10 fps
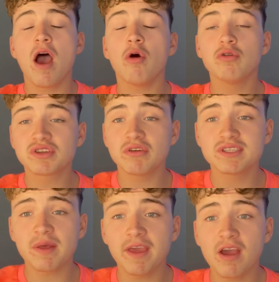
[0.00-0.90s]
Also,
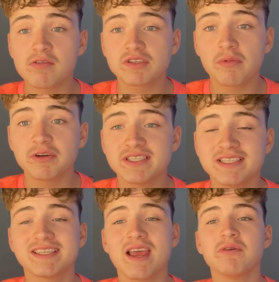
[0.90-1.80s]
something else I wanted
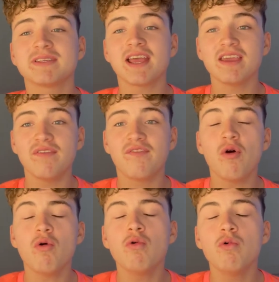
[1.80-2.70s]
to say was thank you for
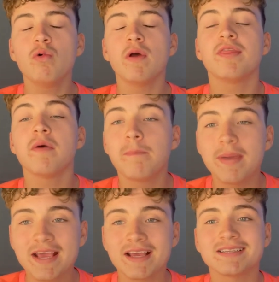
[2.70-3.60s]
all the
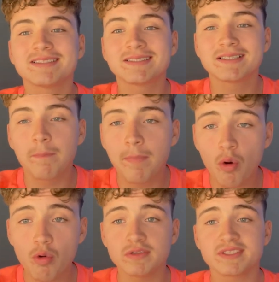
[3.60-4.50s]
big
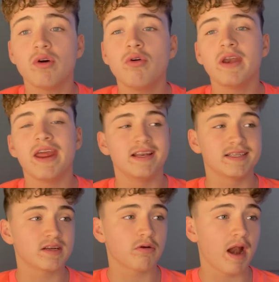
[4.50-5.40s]
support on
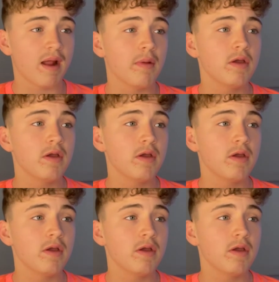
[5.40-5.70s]
Instagram.